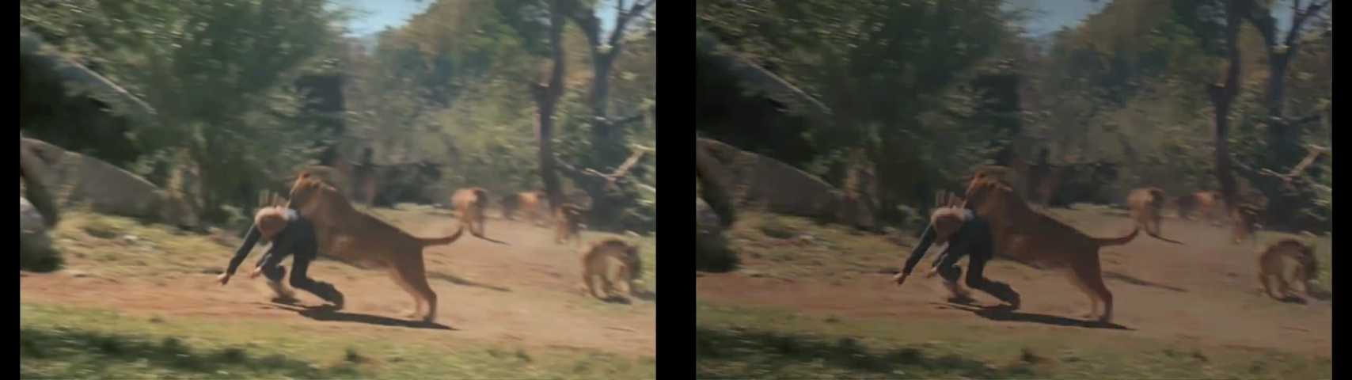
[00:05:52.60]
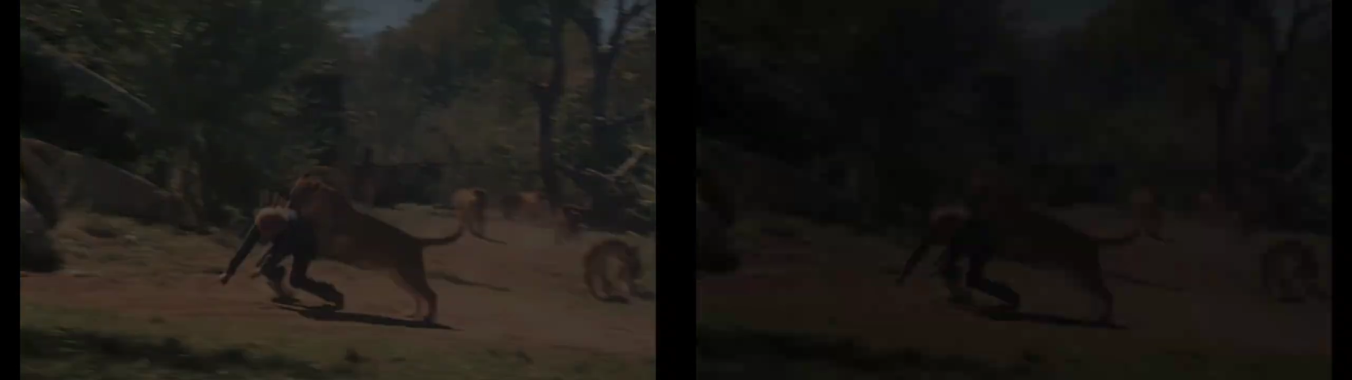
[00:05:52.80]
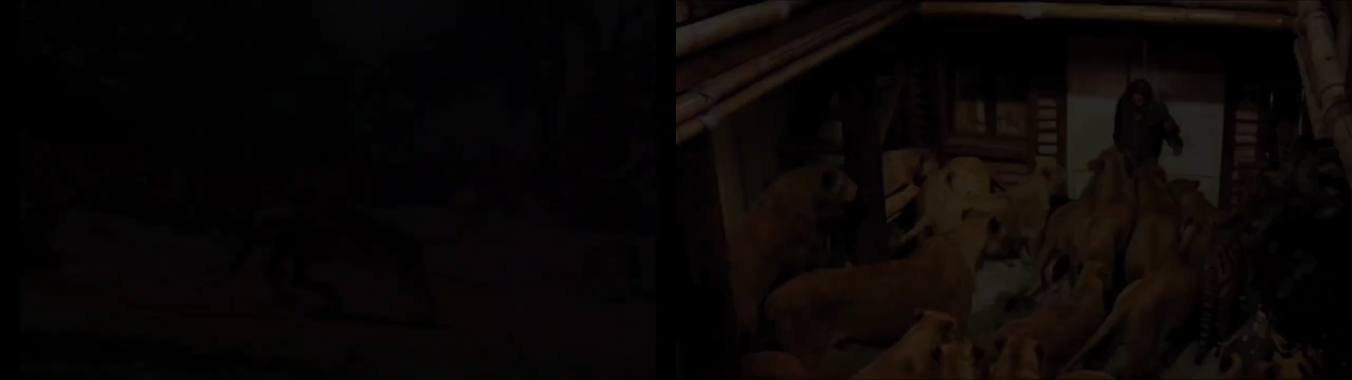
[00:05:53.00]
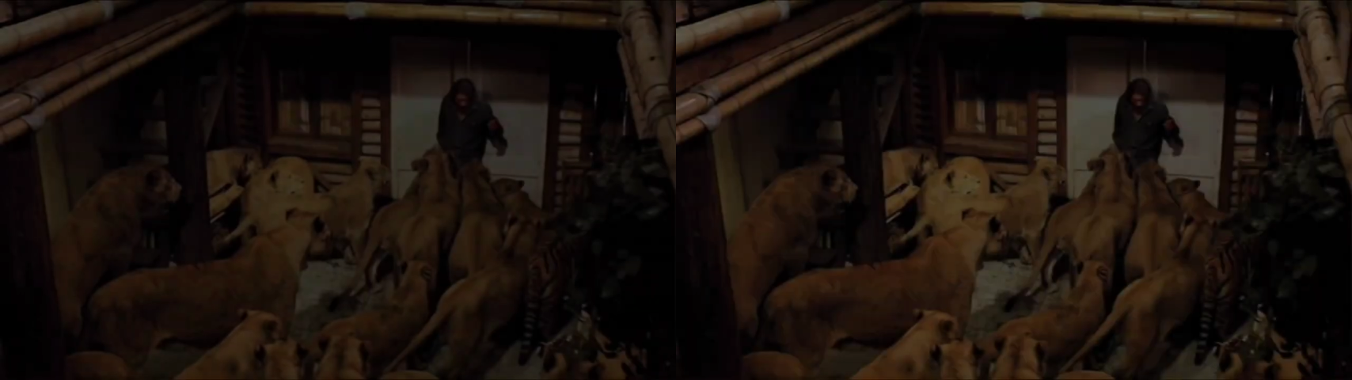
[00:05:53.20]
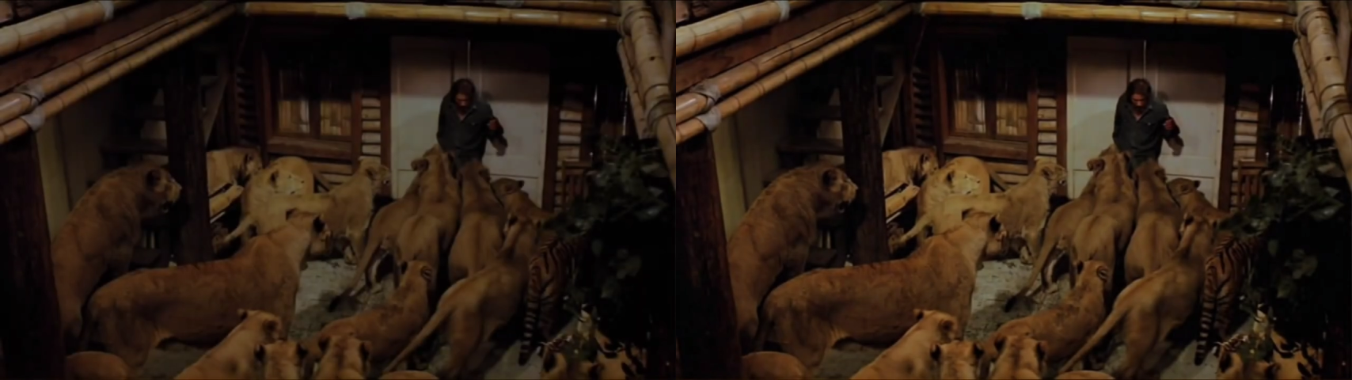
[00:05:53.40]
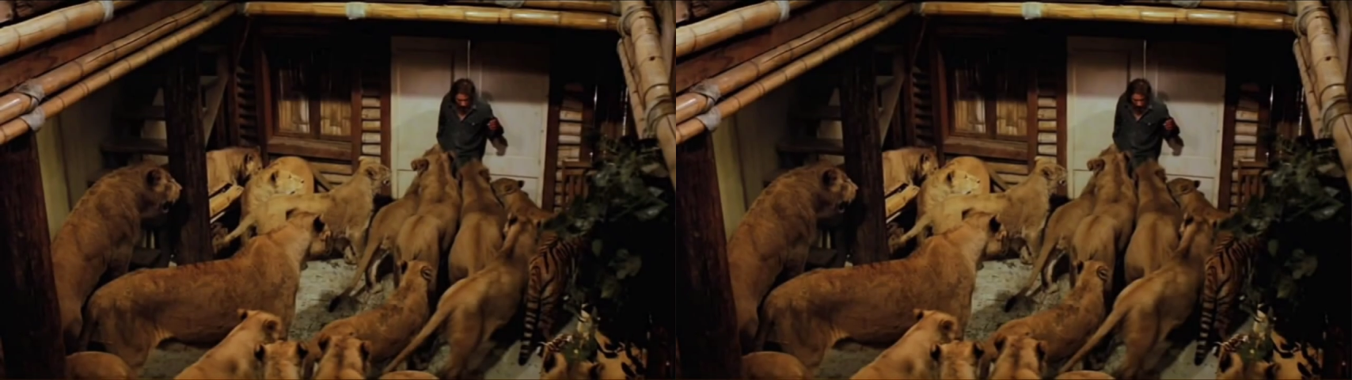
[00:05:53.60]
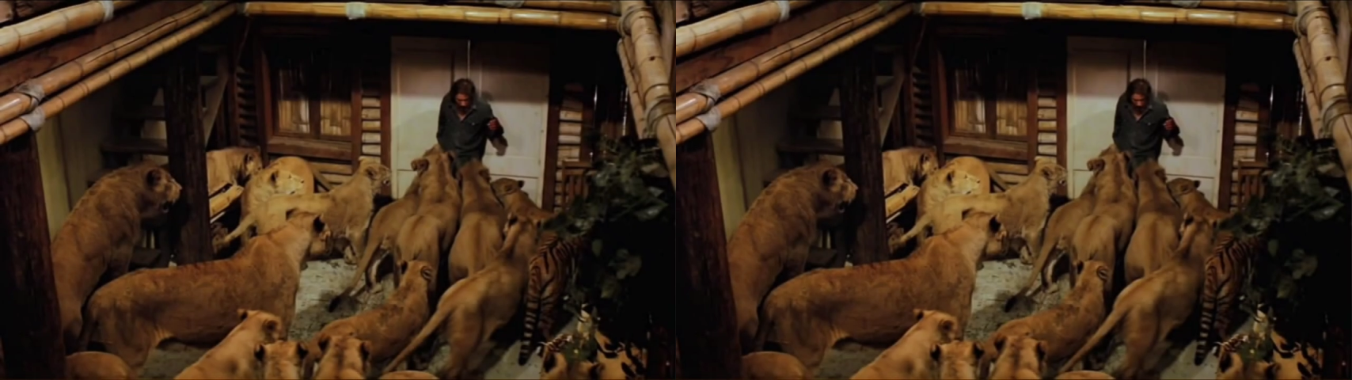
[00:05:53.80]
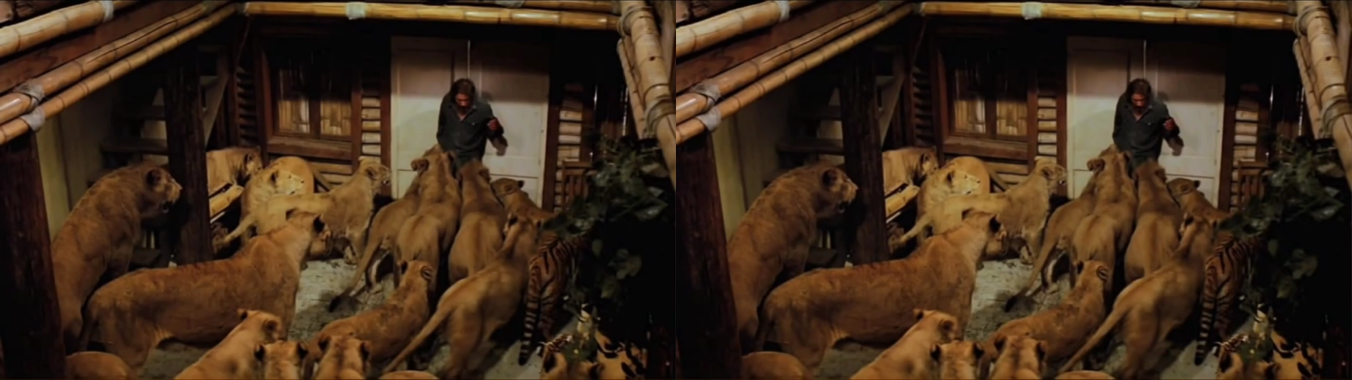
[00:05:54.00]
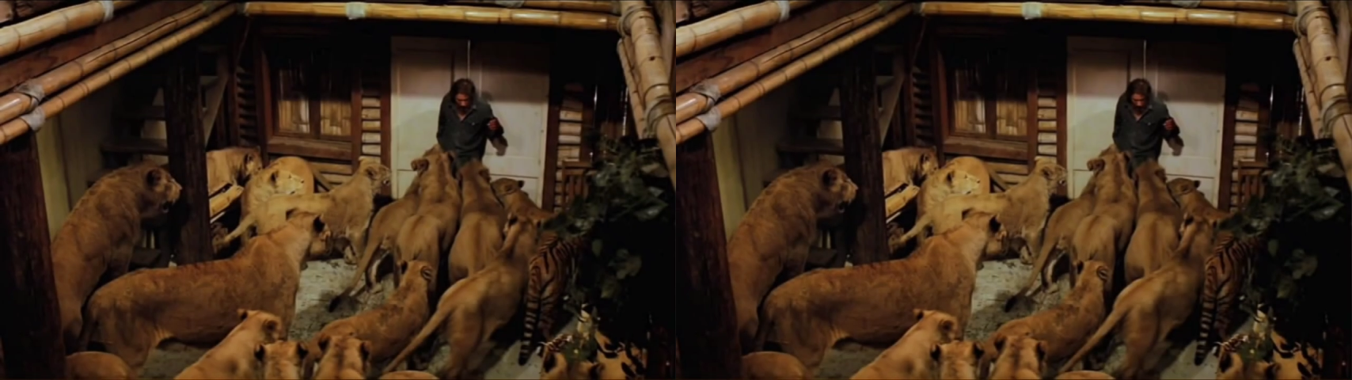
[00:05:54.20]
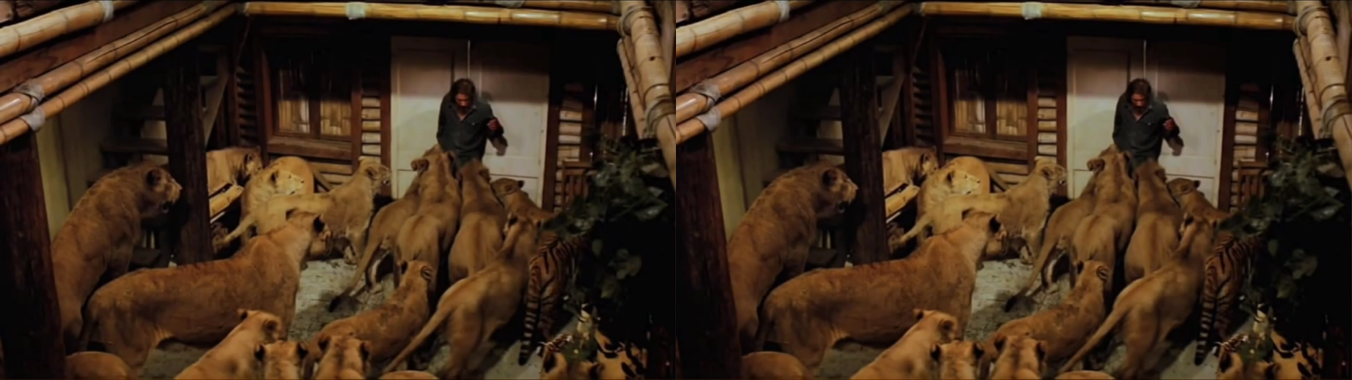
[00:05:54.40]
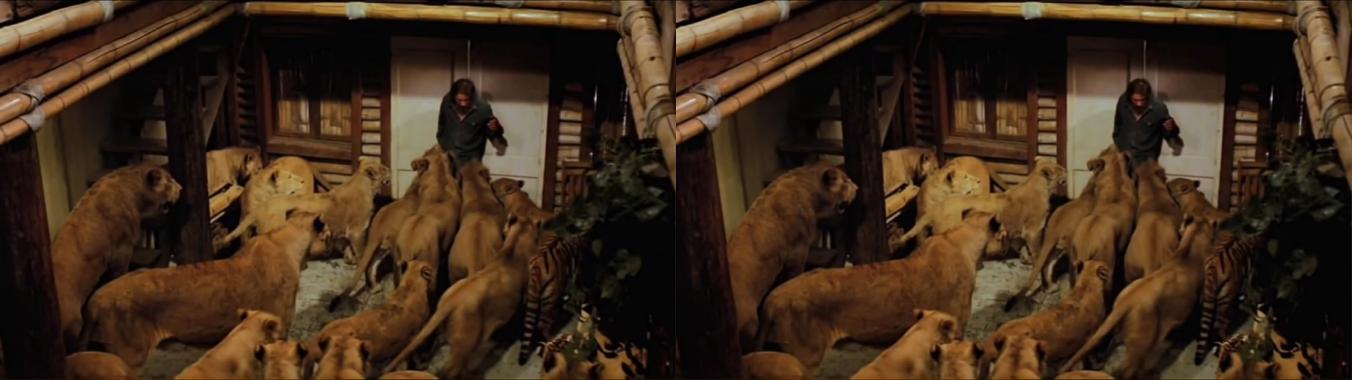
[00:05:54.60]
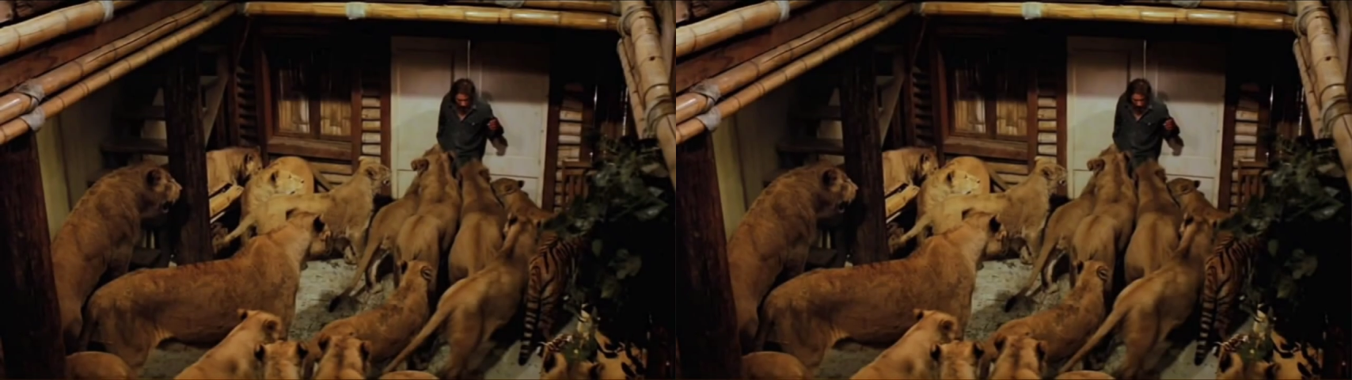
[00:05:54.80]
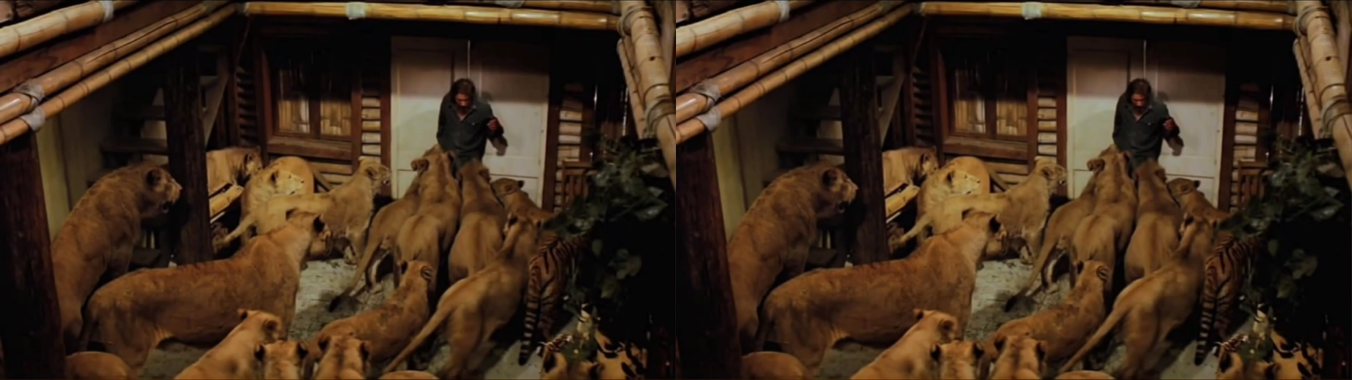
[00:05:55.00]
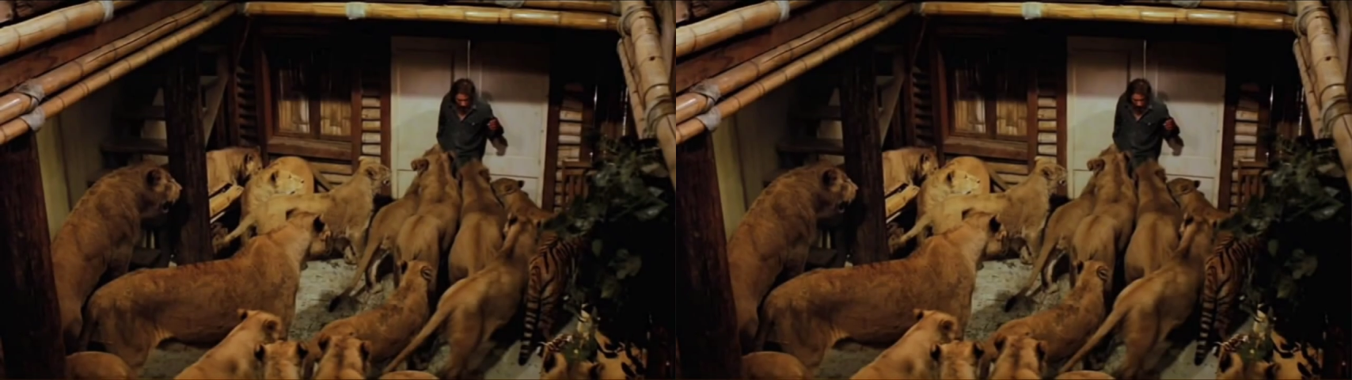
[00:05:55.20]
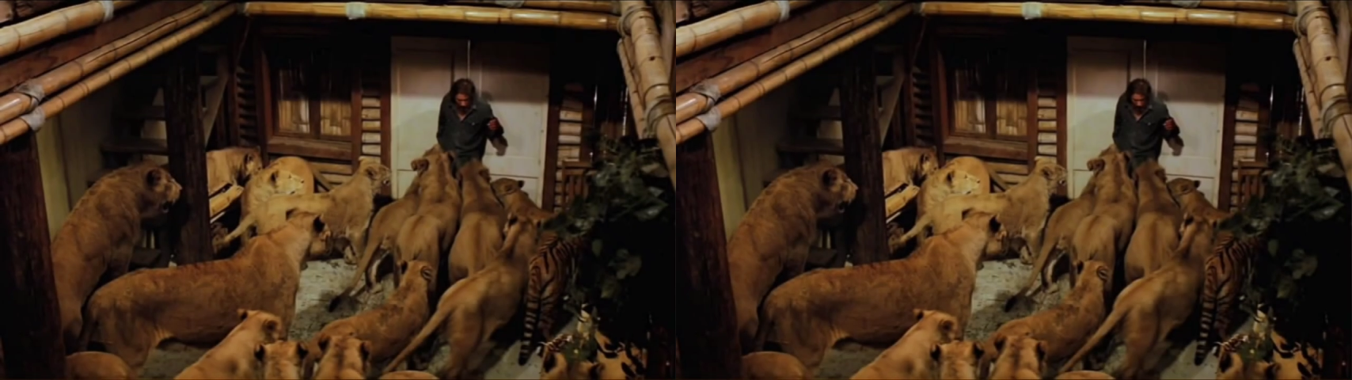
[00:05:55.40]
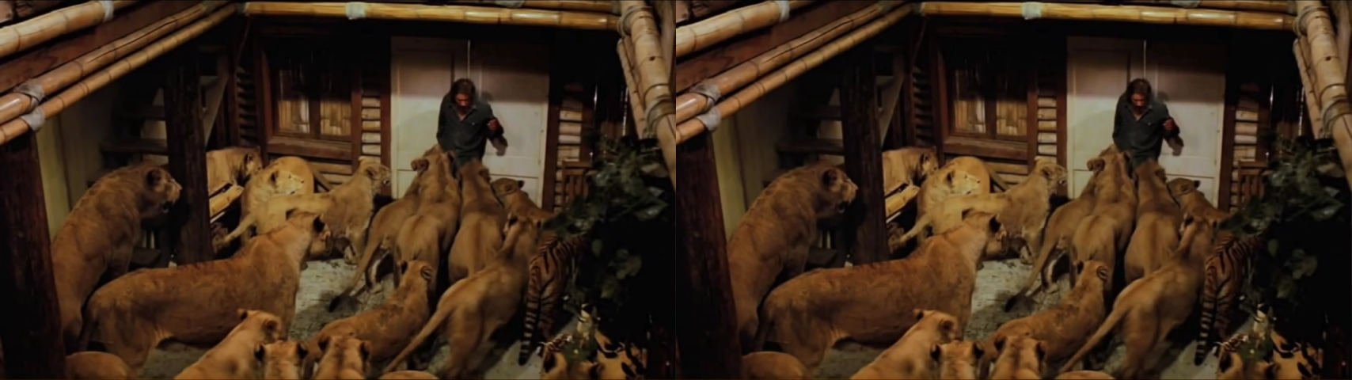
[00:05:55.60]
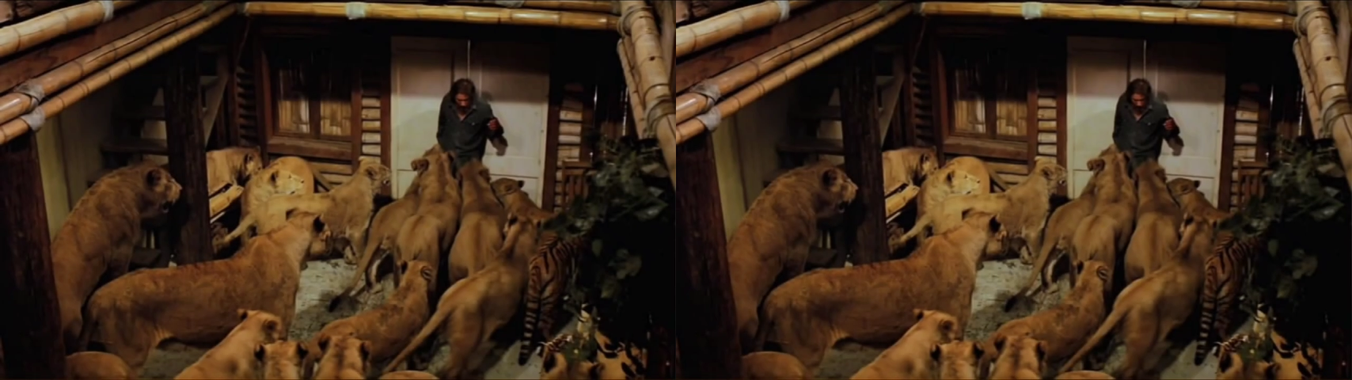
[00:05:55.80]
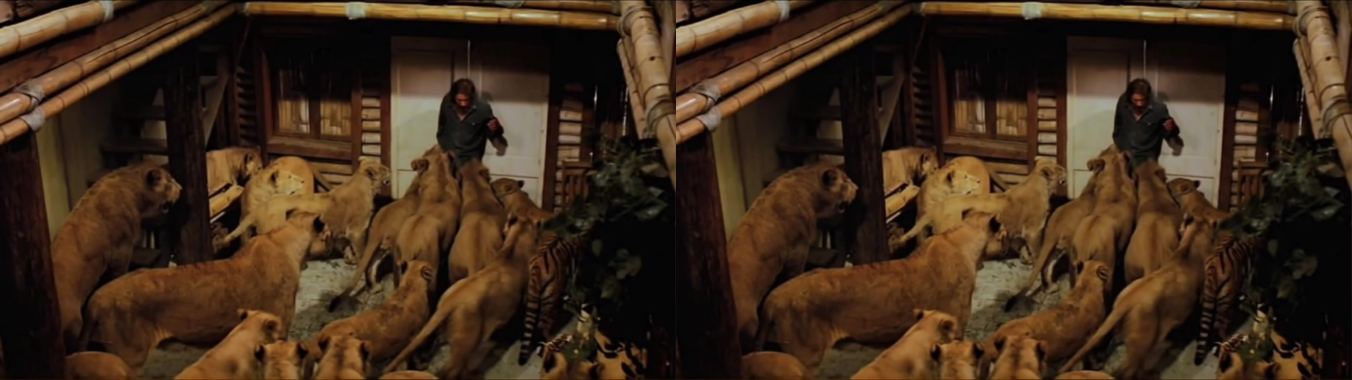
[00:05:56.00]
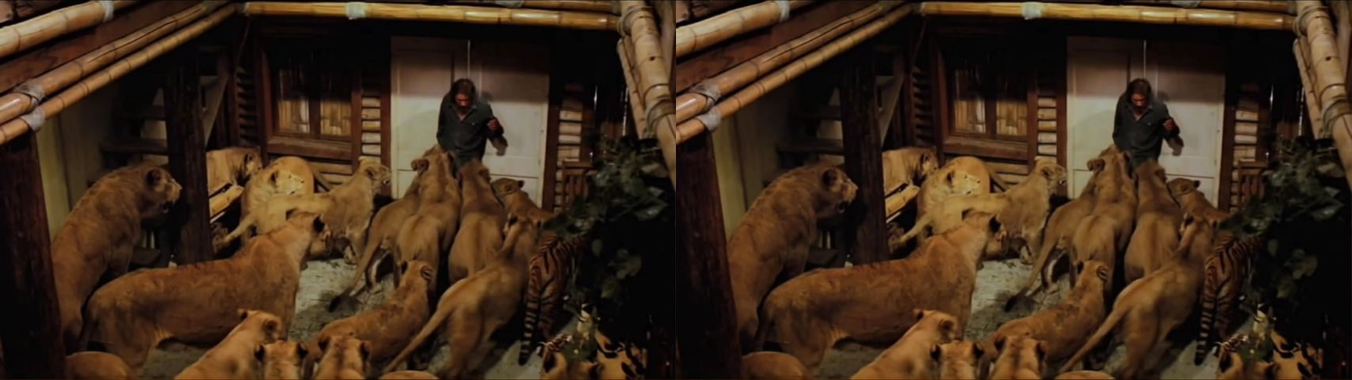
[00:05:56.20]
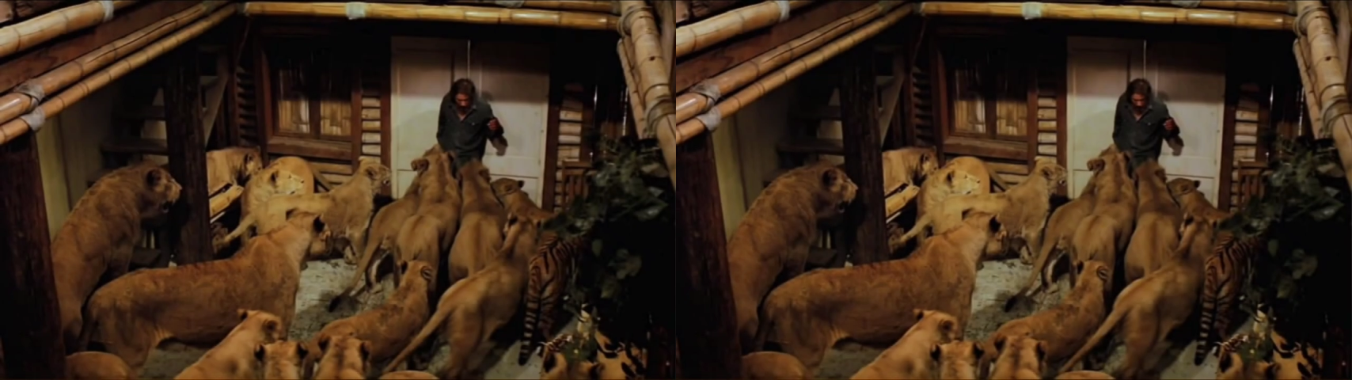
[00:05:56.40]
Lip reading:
(no speaker visible)